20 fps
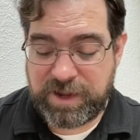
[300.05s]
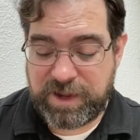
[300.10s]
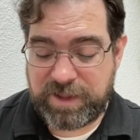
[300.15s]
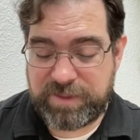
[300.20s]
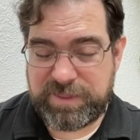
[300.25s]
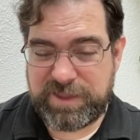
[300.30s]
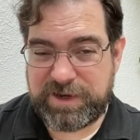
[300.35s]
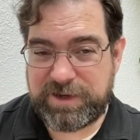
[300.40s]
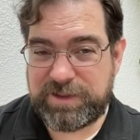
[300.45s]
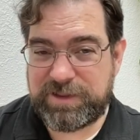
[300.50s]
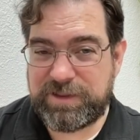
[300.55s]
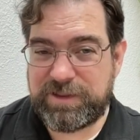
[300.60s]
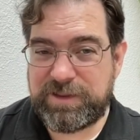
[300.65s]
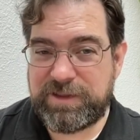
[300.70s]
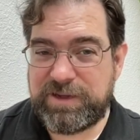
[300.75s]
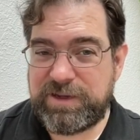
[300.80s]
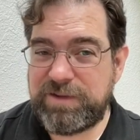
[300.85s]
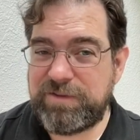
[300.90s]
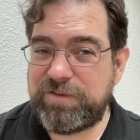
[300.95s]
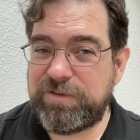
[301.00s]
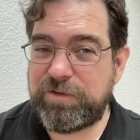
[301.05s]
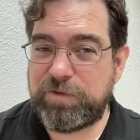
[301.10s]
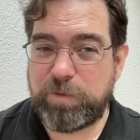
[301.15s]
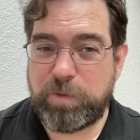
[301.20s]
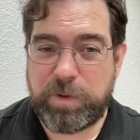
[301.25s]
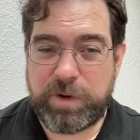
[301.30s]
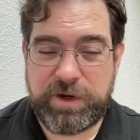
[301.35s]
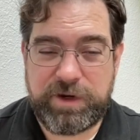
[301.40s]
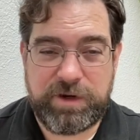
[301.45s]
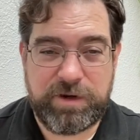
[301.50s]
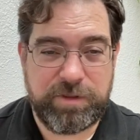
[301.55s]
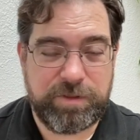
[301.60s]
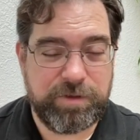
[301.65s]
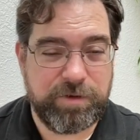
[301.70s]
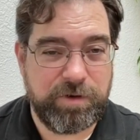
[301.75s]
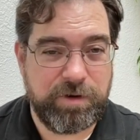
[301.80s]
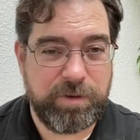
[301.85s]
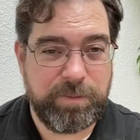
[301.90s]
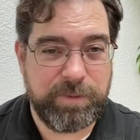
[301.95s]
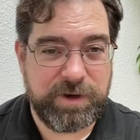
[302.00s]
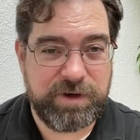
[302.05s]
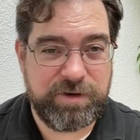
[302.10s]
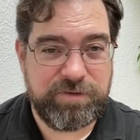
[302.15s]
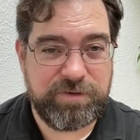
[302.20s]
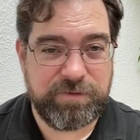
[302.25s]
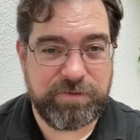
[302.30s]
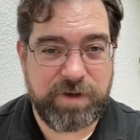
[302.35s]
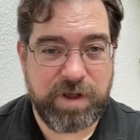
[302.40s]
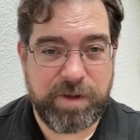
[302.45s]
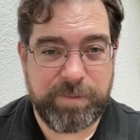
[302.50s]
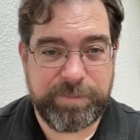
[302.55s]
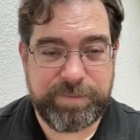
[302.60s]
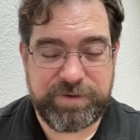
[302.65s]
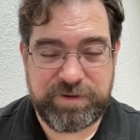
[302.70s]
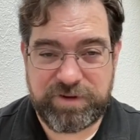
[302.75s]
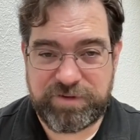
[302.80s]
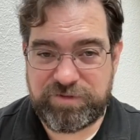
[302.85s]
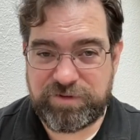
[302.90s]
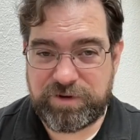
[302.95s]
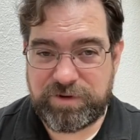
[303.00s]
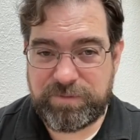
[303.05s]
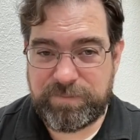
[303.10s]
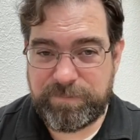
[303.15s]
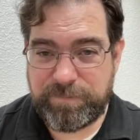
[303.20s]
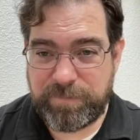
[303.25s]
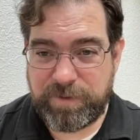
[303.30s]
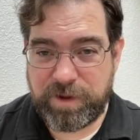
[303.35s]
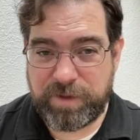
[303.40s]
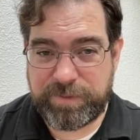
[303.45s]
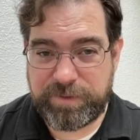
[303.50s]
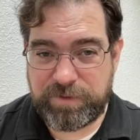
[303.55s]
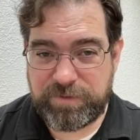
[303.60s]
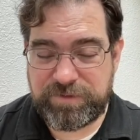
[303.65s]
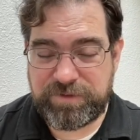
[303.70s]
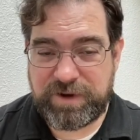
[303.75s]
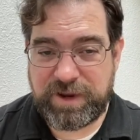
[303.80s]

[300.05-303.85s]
and then at least 20 to 30 minutes of composition on those